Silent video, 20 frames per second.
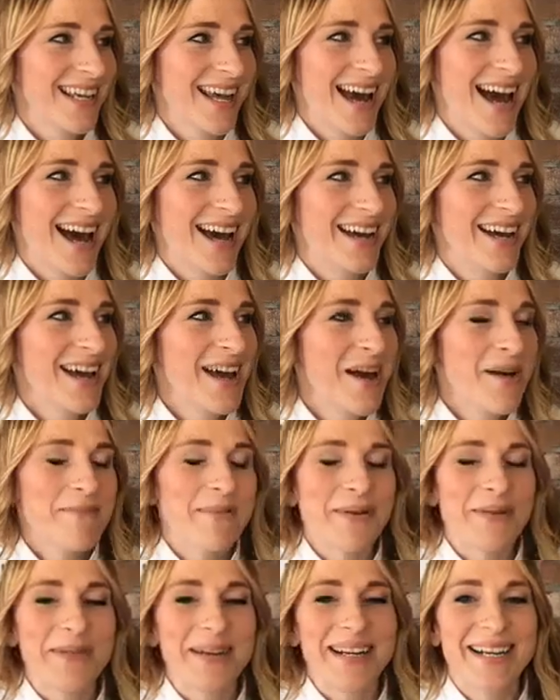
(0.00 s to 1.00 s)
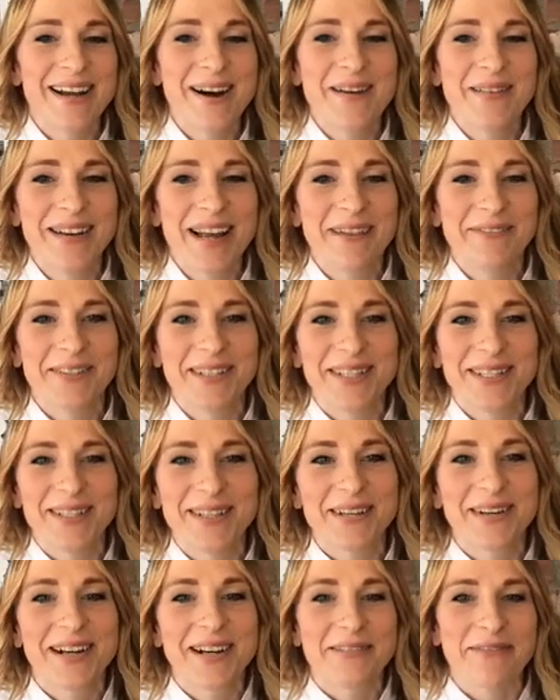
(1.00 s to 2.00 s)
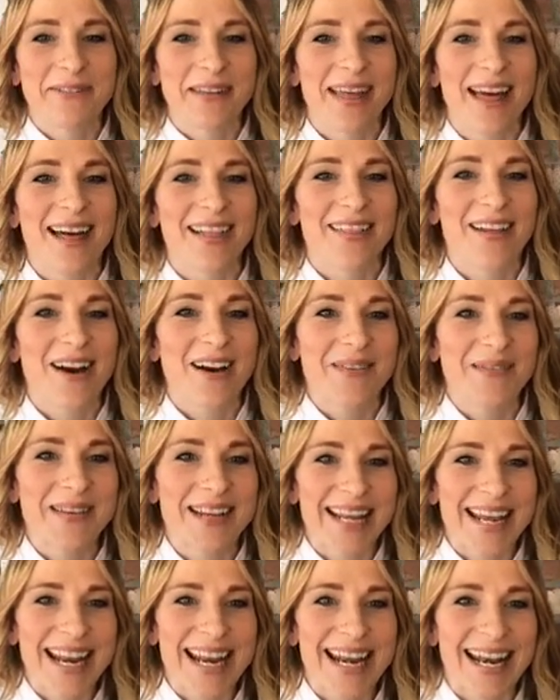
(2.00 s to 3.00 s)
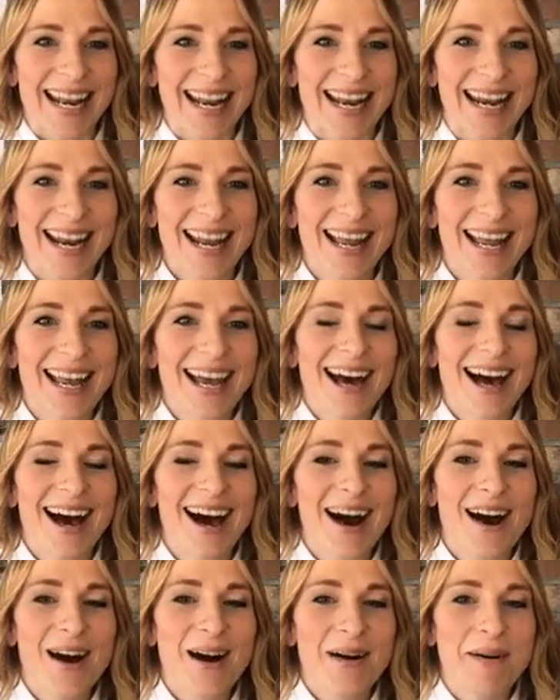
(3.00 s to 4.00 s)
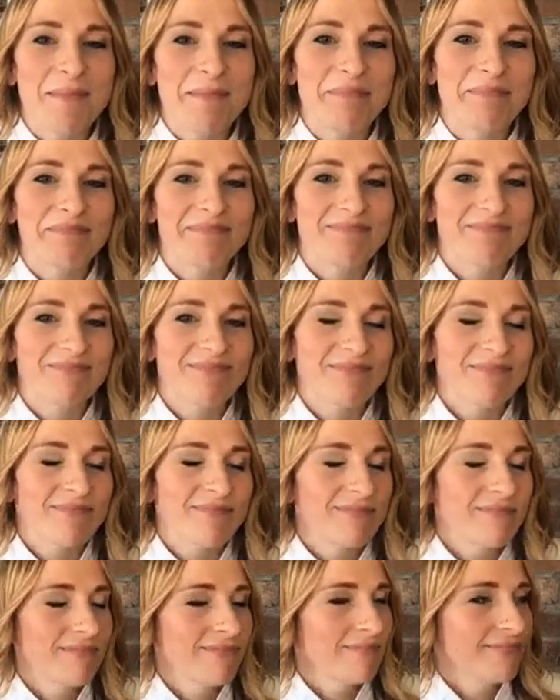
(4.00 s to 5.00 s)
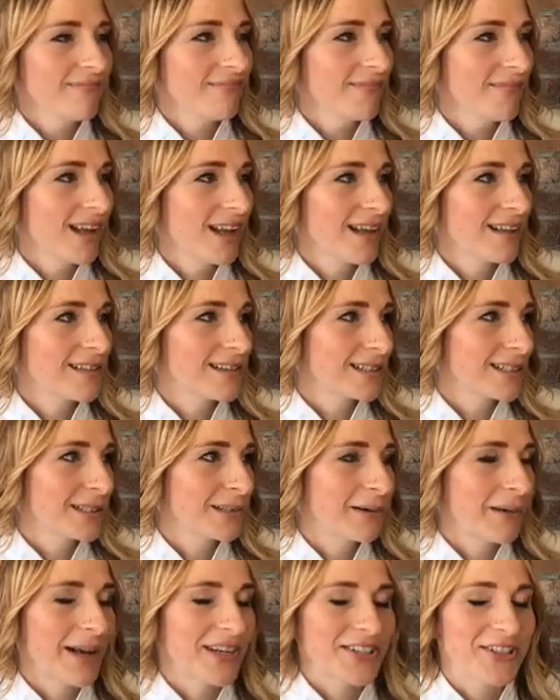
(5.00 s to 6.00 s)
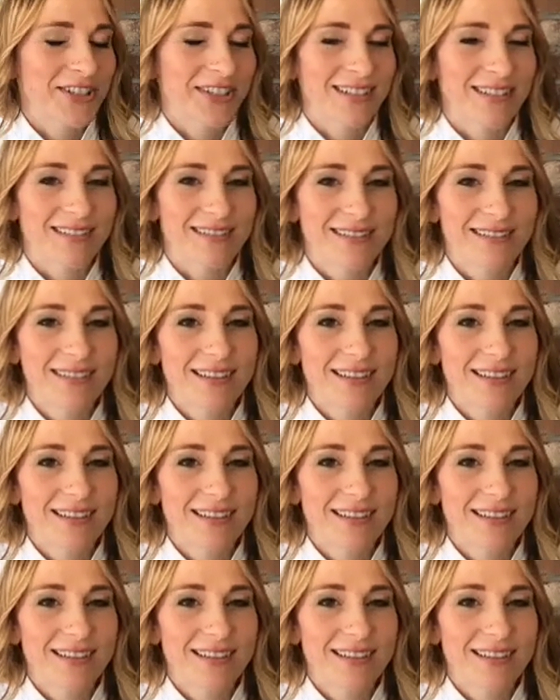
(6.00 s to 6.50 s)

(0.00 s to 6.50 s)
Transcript: Yeah, but we don't have to store it for that long. We eat it. That's a good question.